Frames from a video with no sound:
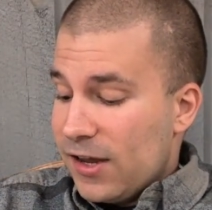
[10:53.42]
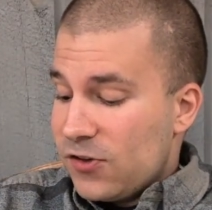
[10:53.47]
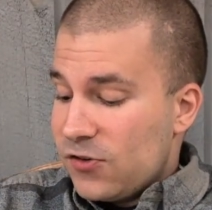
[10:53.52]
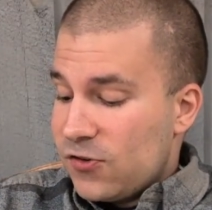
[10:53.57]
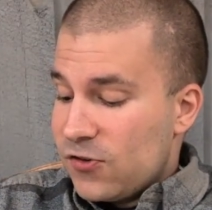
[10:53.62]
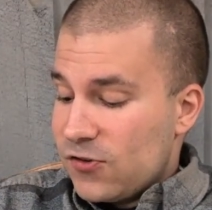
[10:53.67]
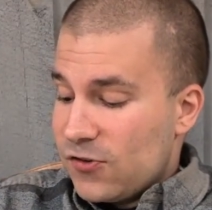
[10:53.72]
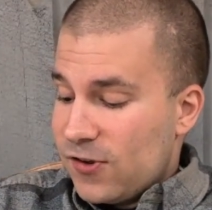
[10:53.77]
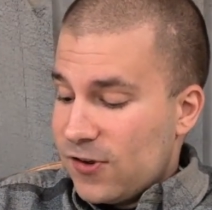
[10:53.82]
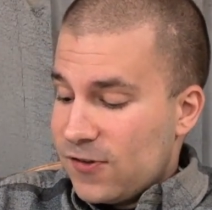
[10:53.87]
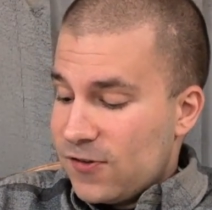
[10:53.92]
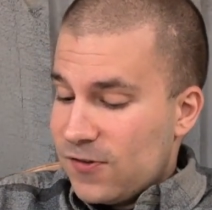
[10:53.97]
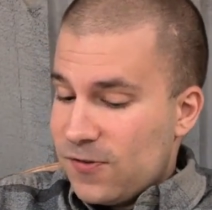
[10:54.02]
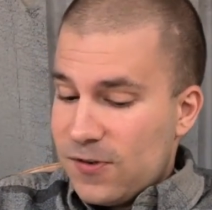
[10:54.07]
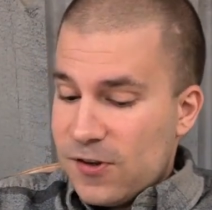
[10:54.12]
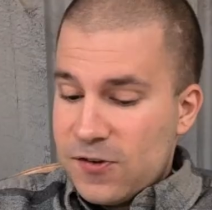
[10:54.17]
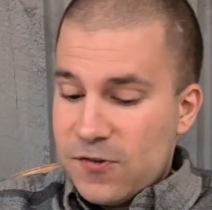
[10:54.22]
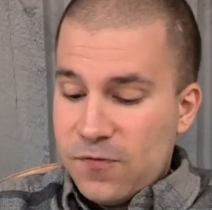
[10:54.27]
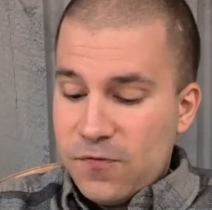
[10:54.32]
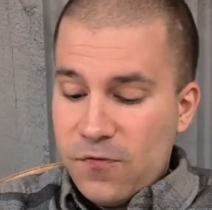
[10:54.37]
just this
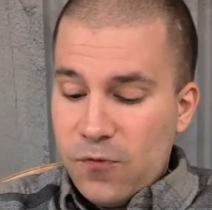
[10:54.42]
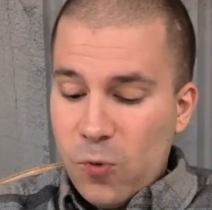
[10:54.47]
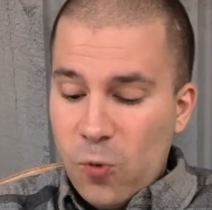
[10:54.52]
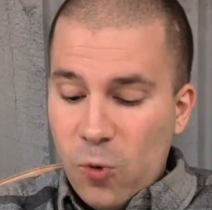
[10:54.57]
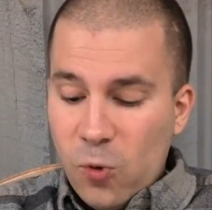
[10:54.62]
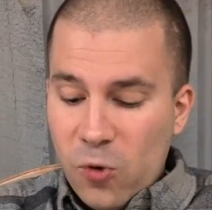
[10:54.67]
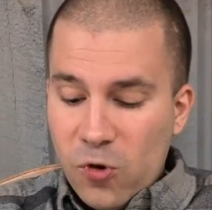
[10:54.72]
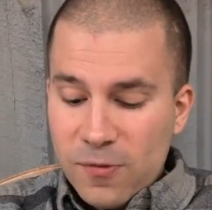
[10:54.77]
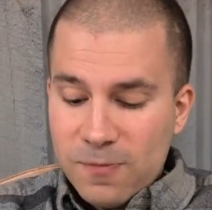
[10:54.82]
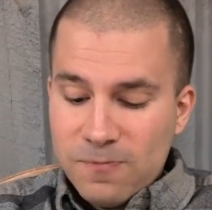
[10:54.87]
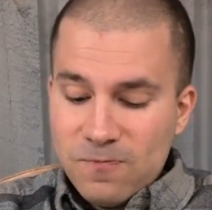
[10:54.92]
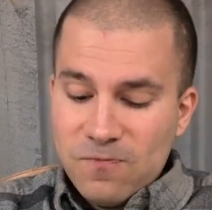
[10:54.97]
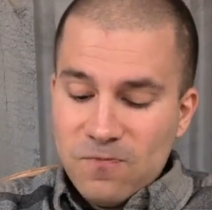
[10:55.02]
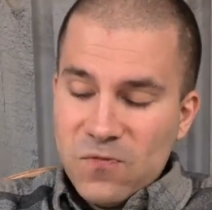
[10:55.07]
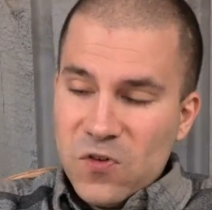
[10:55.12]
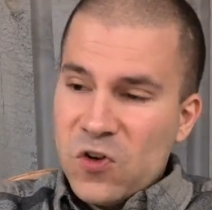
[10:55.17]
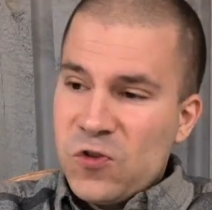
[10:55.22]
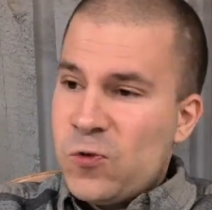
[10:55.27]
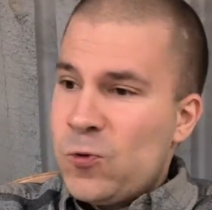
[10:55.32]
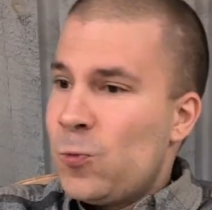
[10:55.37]
full
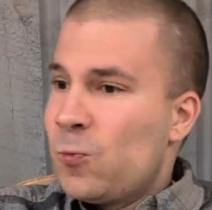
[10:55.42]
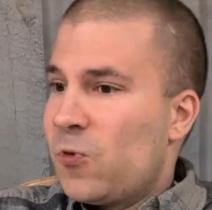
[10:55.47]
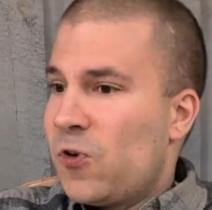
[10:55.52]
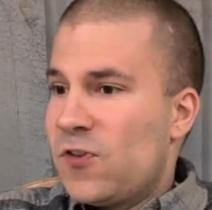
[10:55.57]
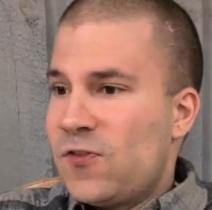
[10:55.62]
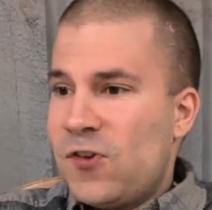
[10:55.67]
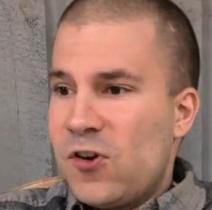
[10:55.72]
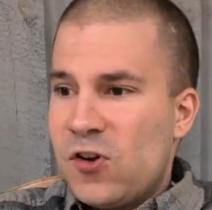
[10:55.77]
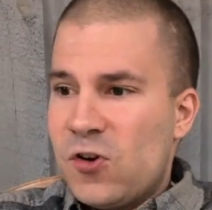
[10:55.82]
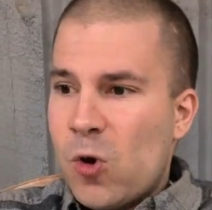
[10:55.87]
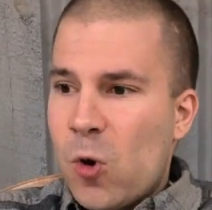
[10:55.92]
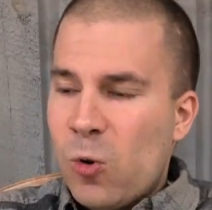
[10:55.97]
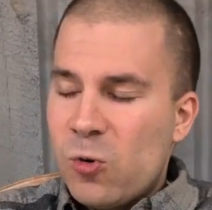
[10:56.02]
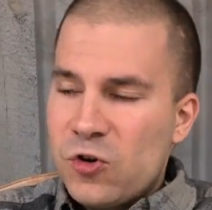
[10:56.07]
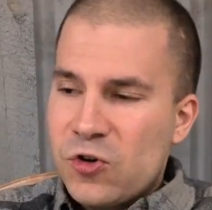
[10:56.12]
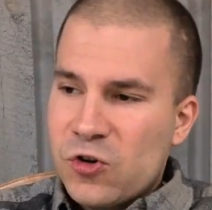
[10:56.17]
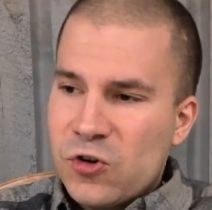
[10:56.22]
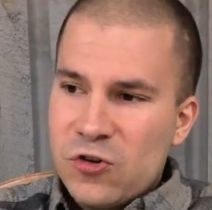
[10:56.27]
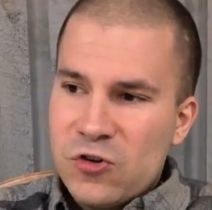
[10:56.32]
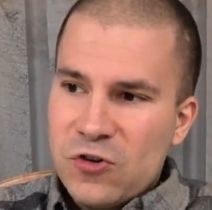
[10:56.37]
consumeristic
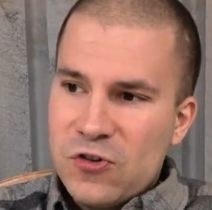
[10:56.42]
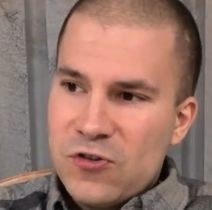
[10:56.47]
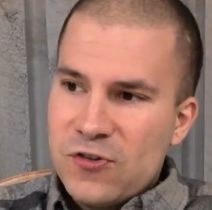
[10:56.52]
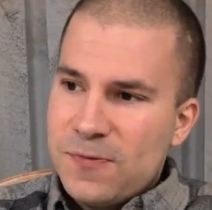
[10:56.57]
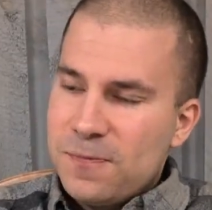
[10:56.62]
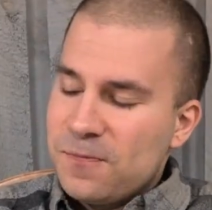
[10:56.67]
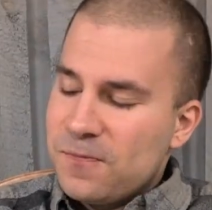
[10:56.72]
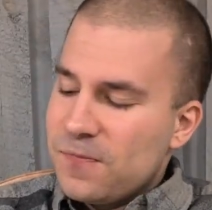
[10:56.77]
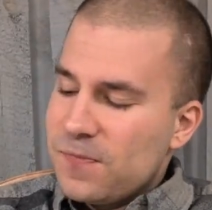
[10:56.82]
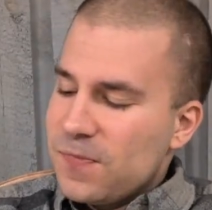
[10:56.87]
culture just